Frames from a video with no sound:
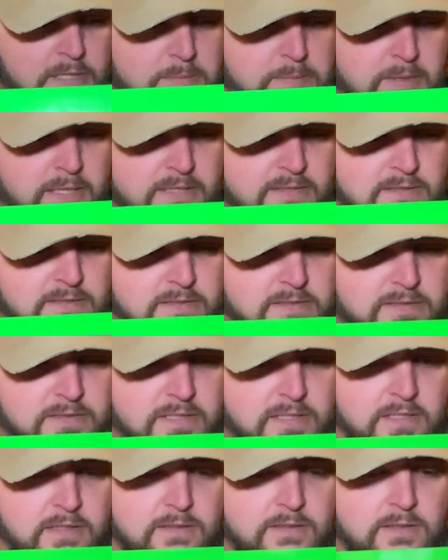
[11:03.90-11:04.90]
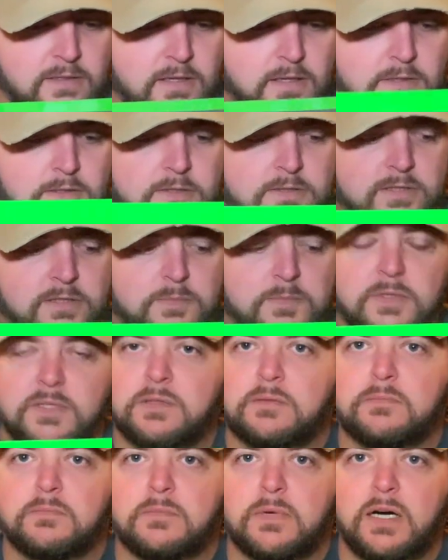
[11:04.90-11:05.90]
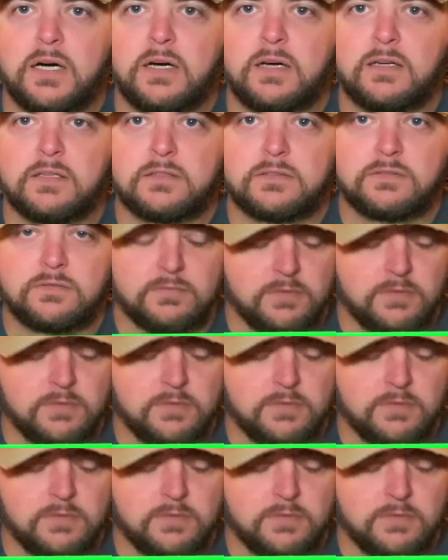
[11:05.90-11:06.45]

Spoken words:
that makes this an ultimate box